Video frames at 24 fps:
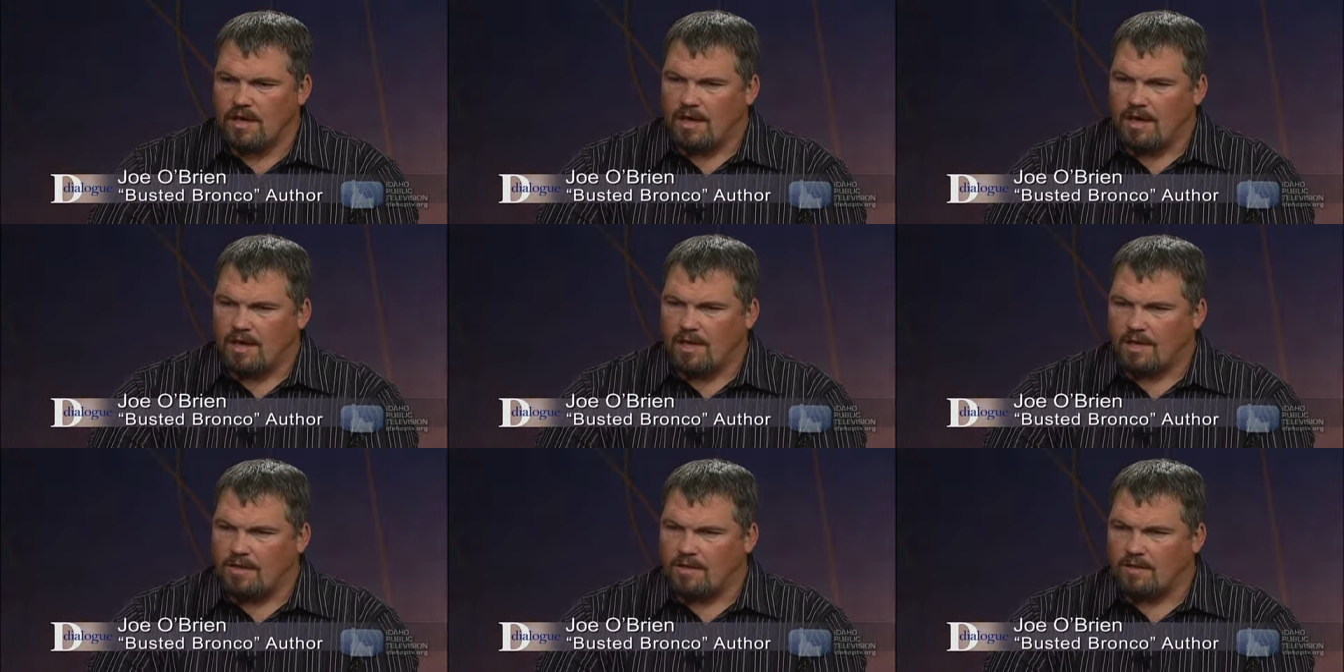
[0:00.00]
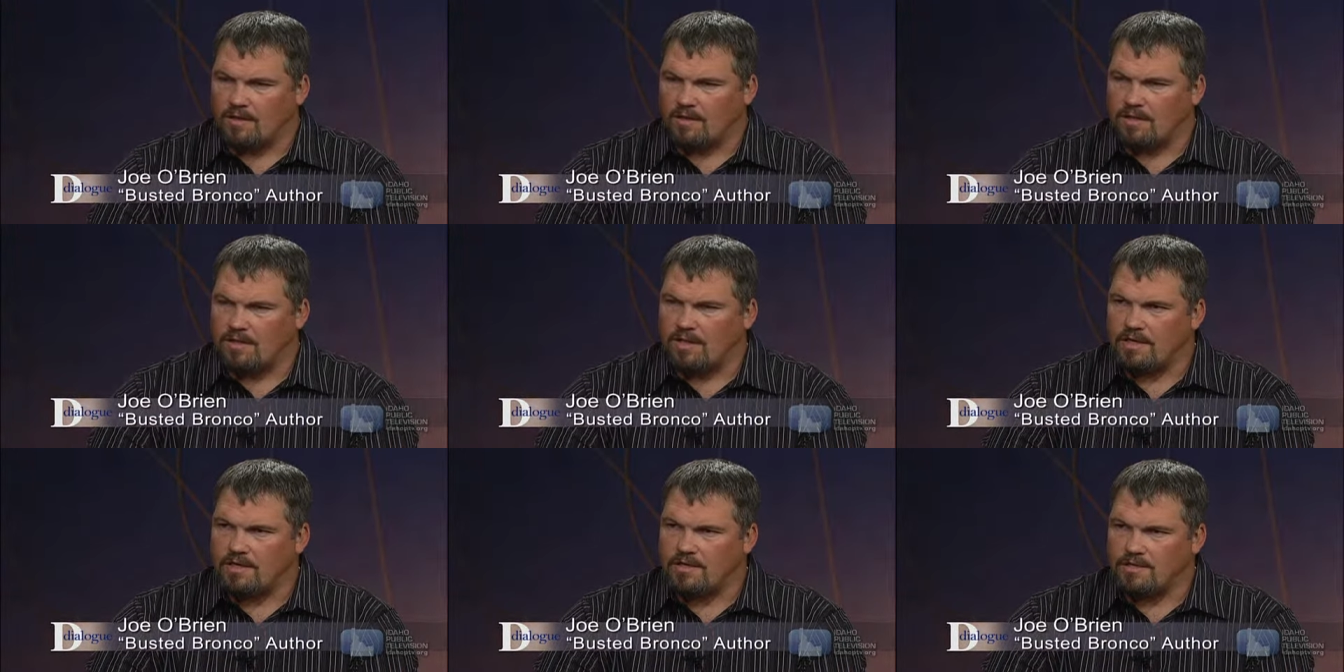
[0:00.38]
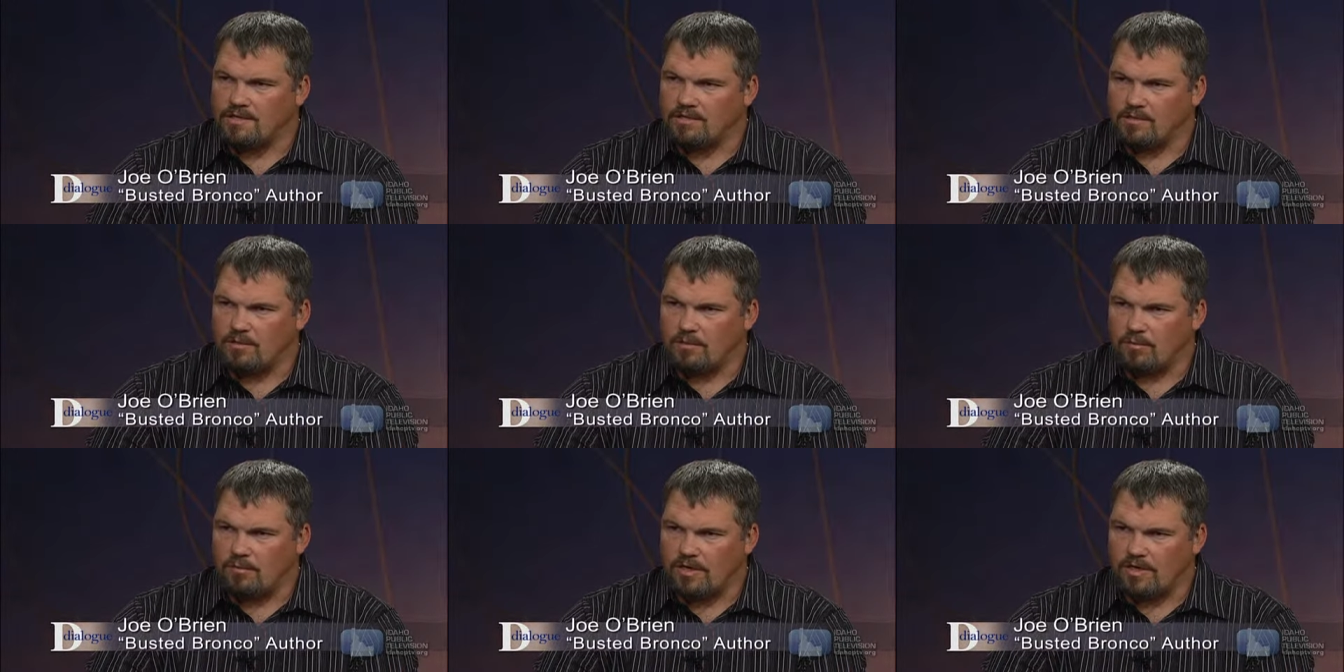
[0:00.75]
I held it in
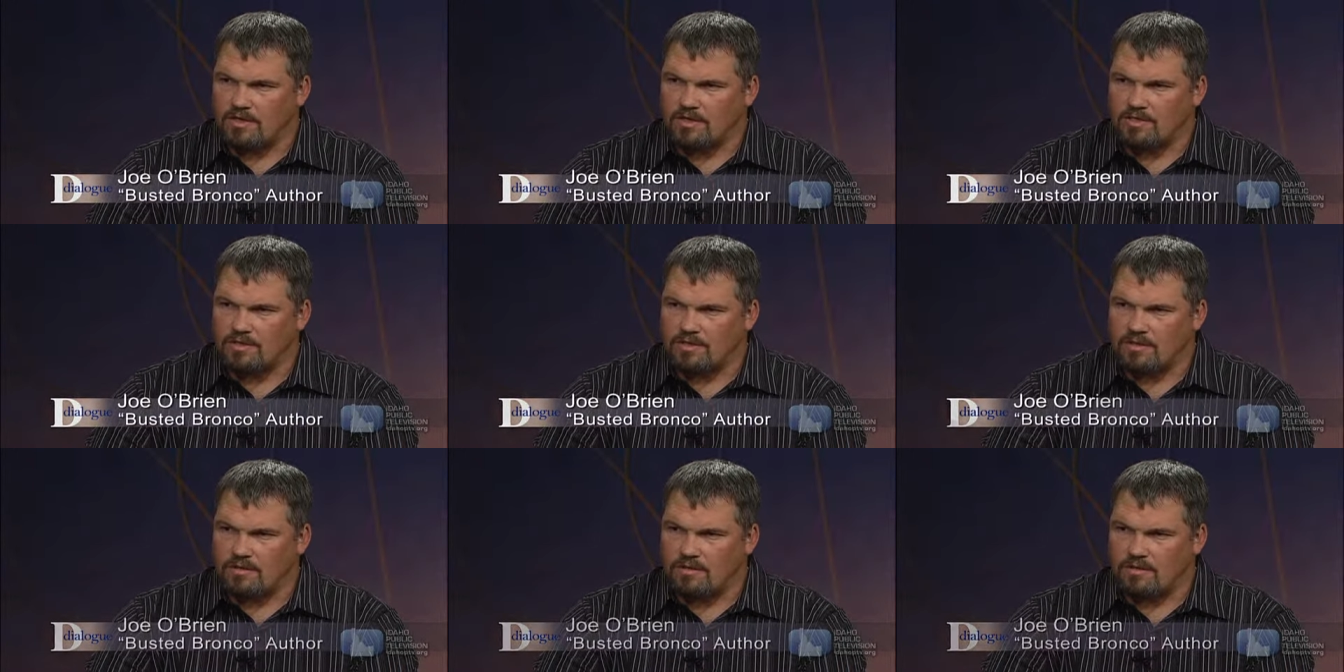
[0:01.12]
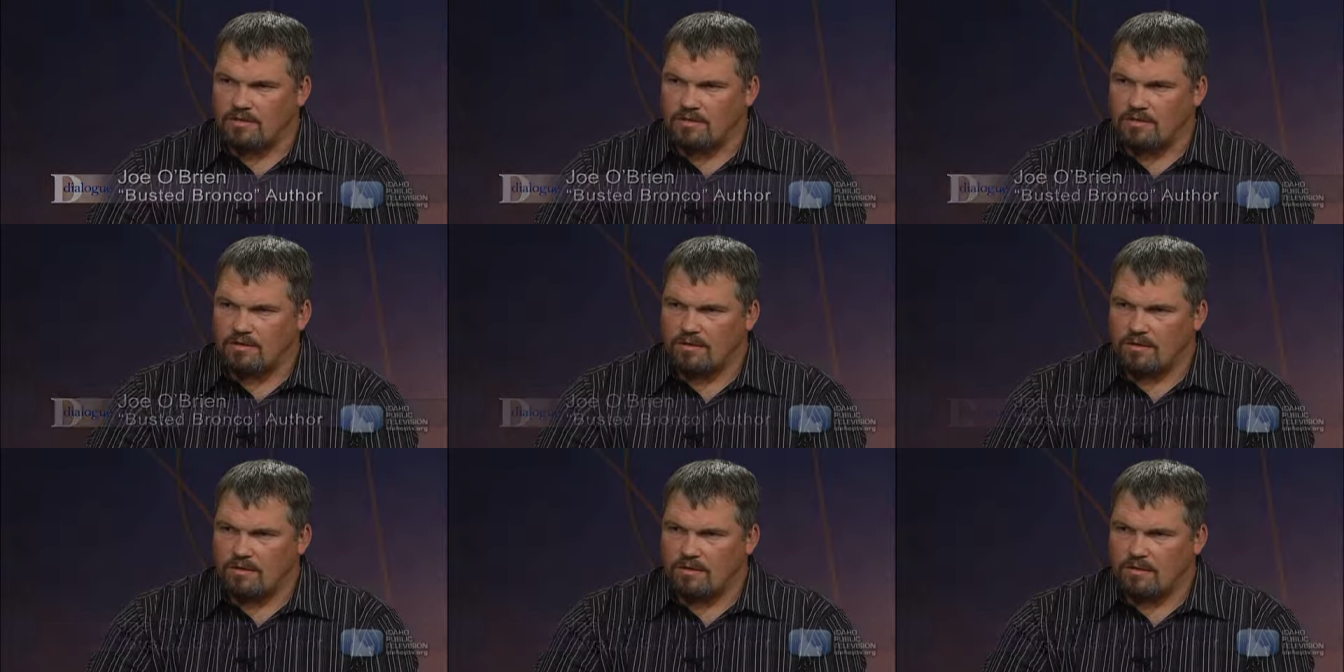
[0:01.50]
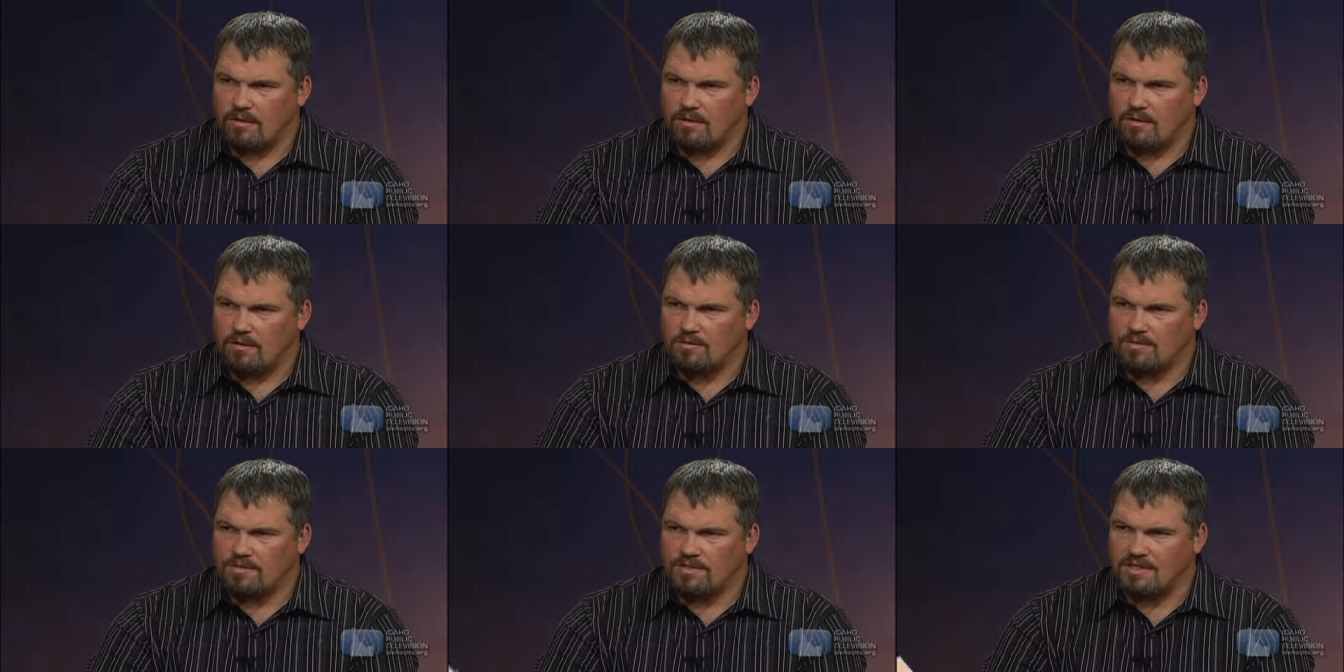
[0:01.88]
so much, and you
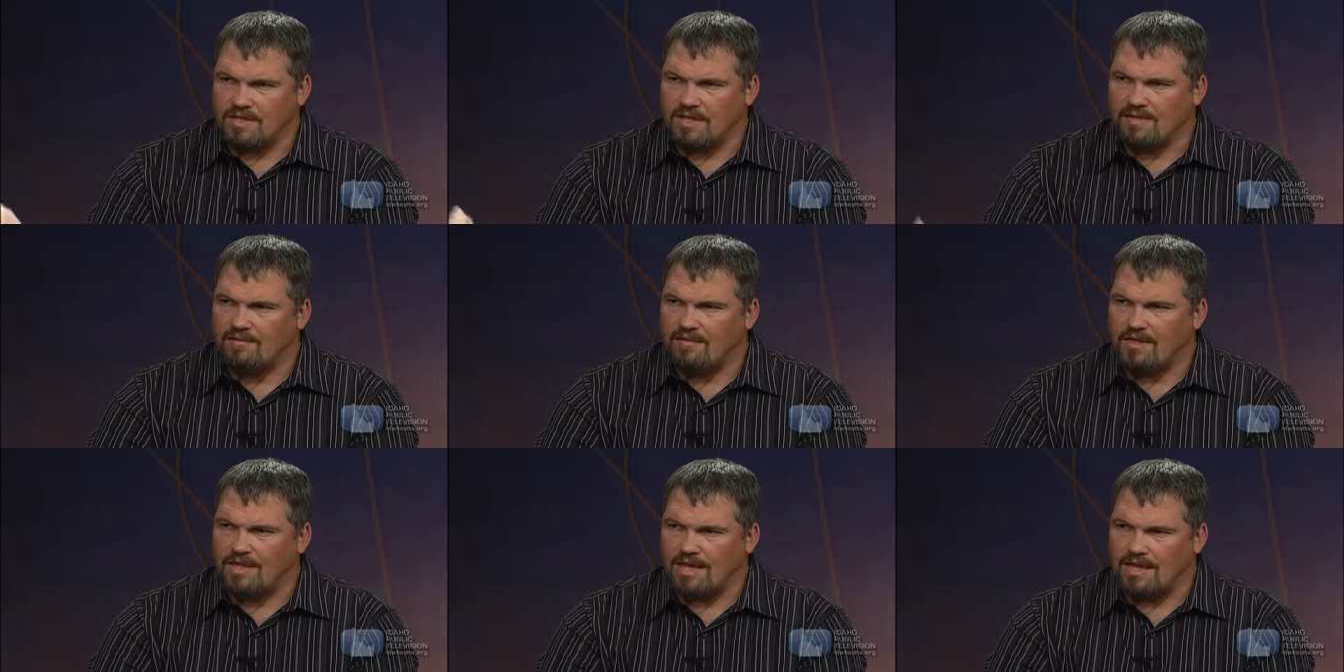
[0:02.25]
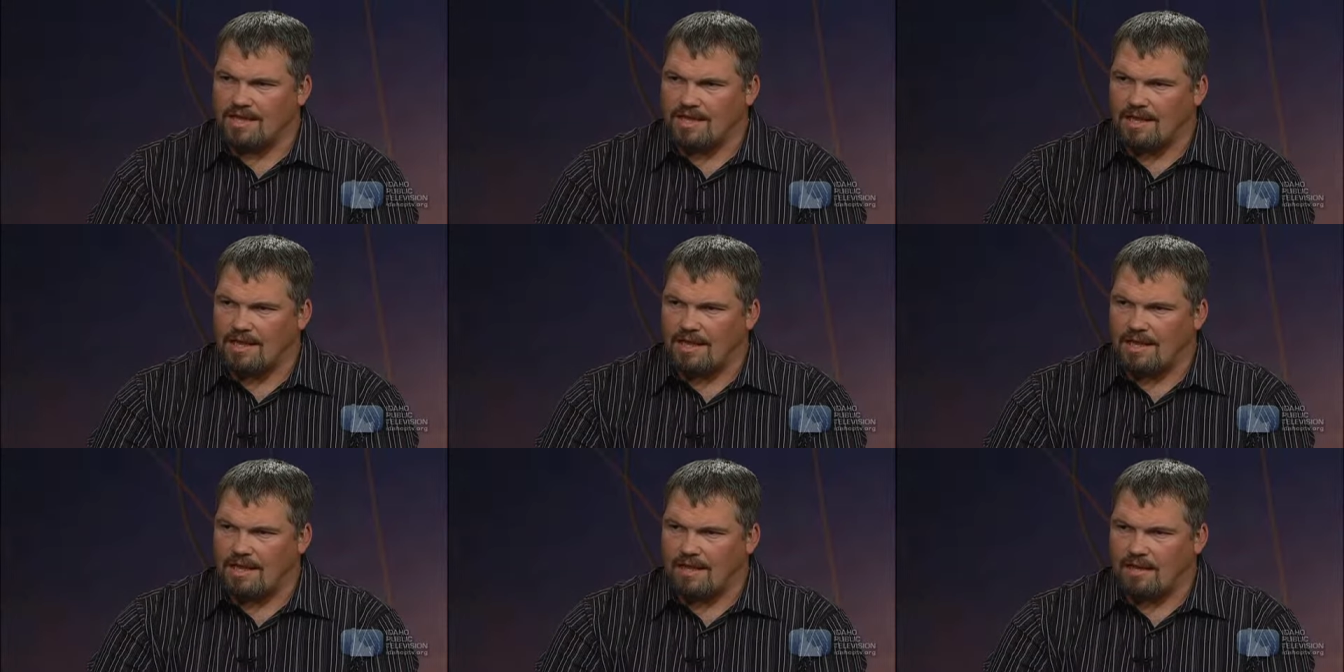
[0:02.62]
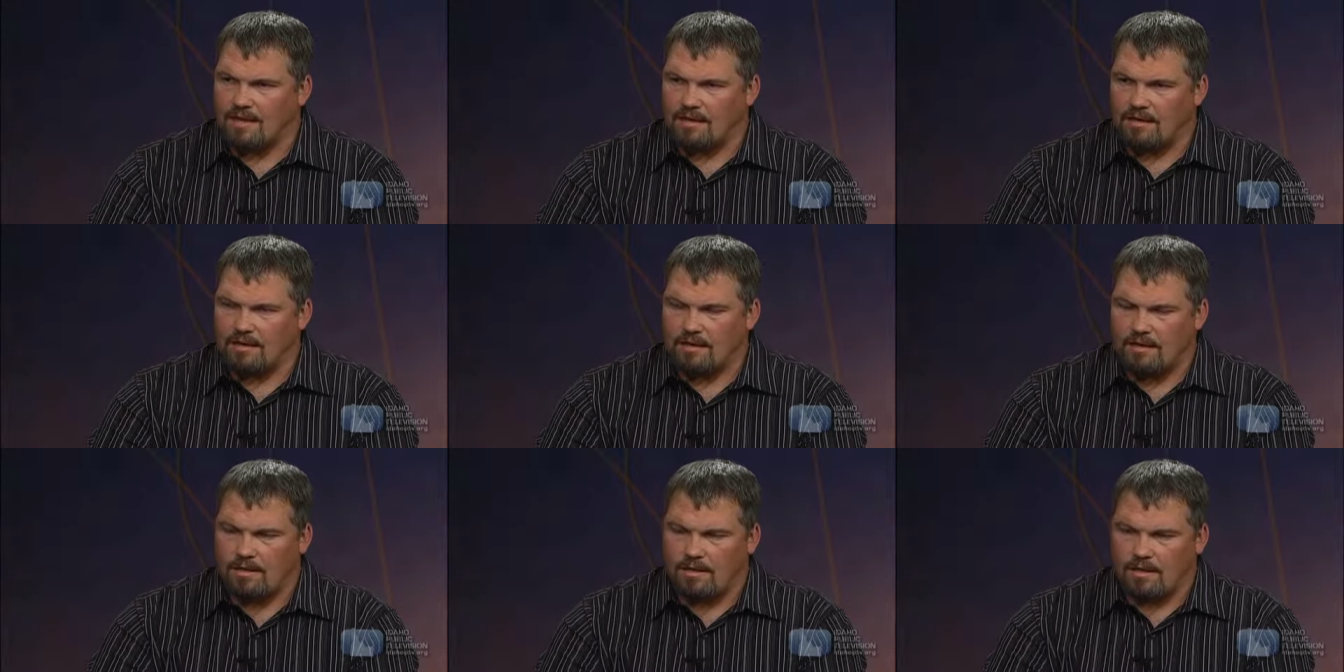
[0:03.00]
know I was living that lie, and